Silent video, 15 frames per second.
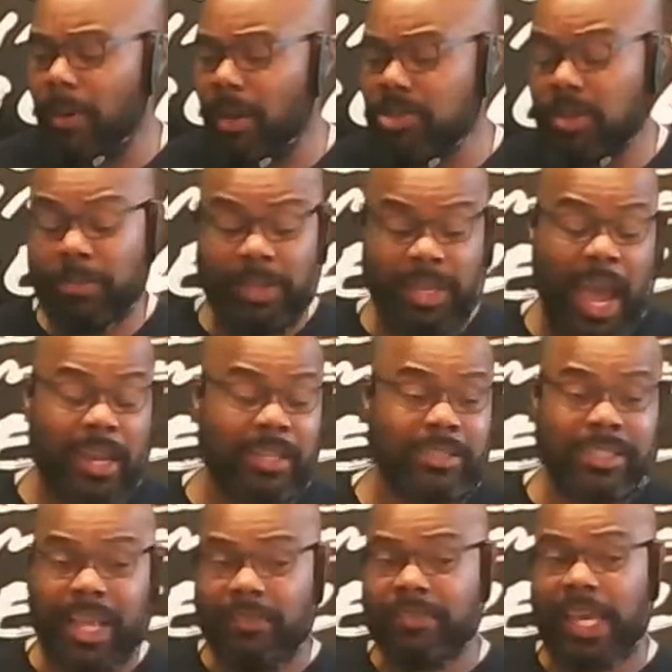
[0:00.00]
To be honest,
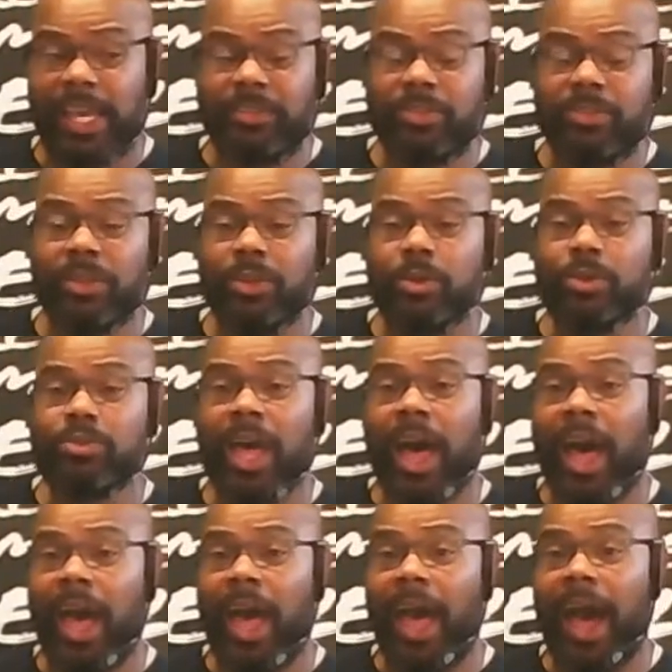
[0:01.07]
because I've tasted the noodles,
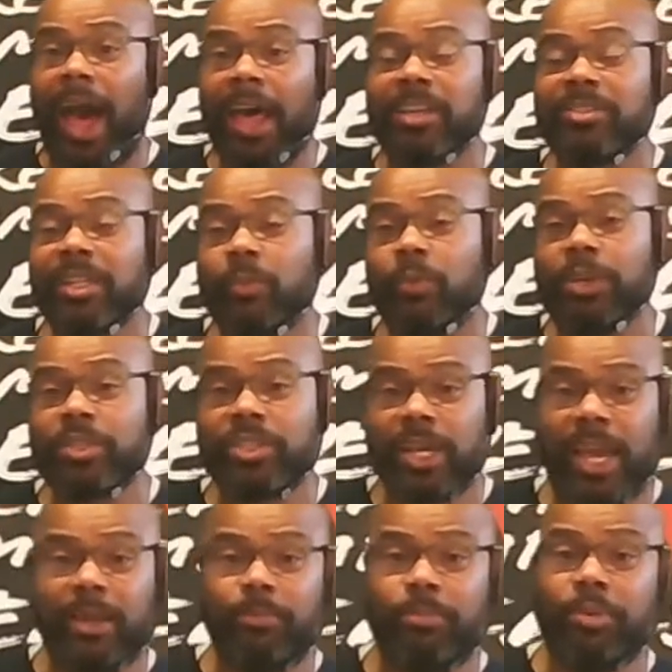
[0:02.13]
I honestly wish I
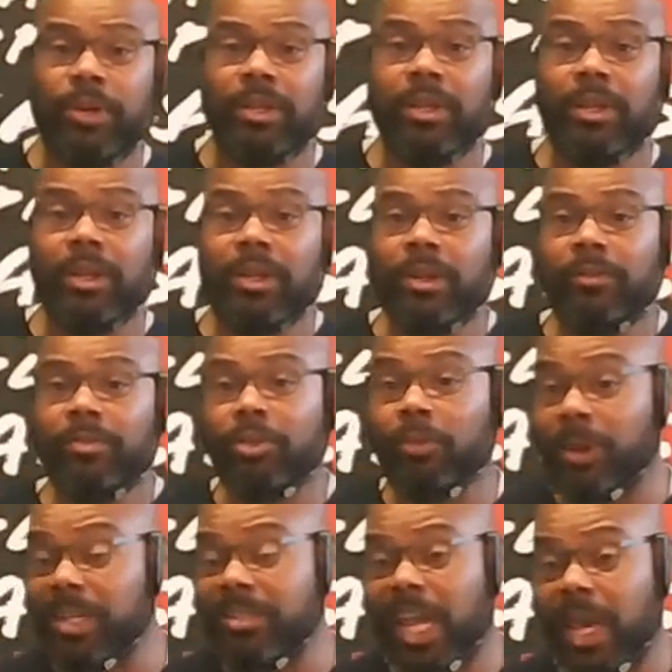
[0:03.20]
had put
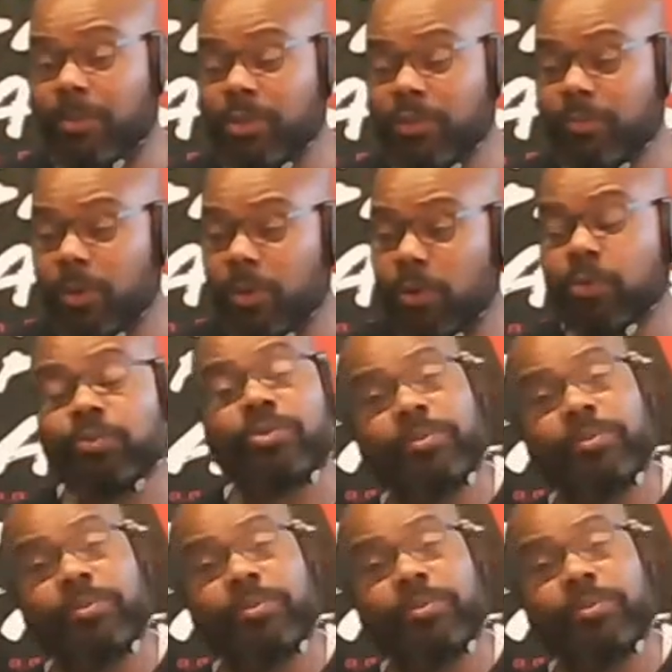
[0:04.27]
3 tablespoons,